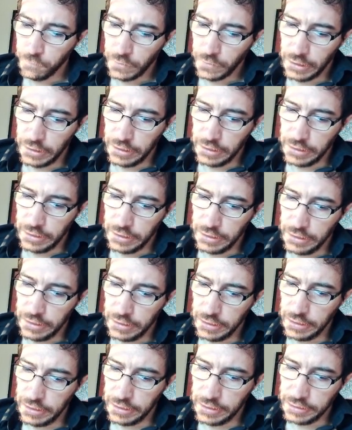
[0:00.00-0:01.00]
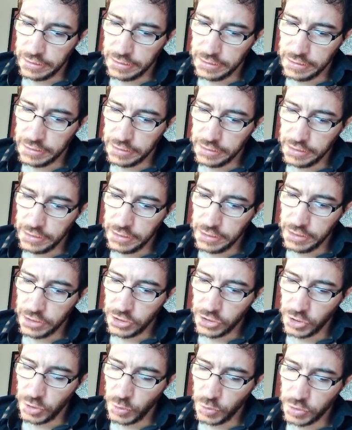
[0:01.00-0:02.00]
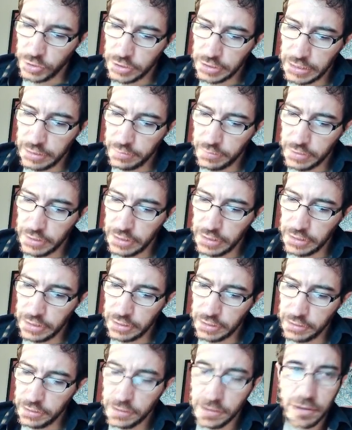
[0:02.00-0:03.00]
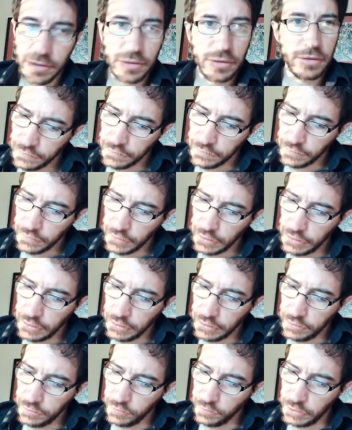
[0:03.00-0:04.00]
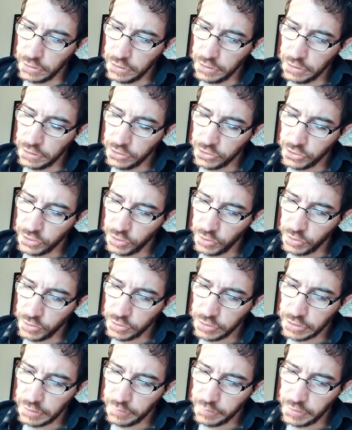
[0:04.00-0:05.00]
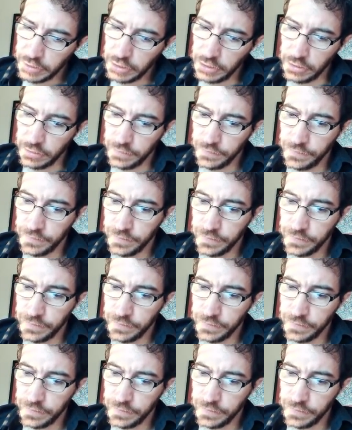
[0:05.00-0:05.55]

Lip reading: and z shows up there and y shows up here.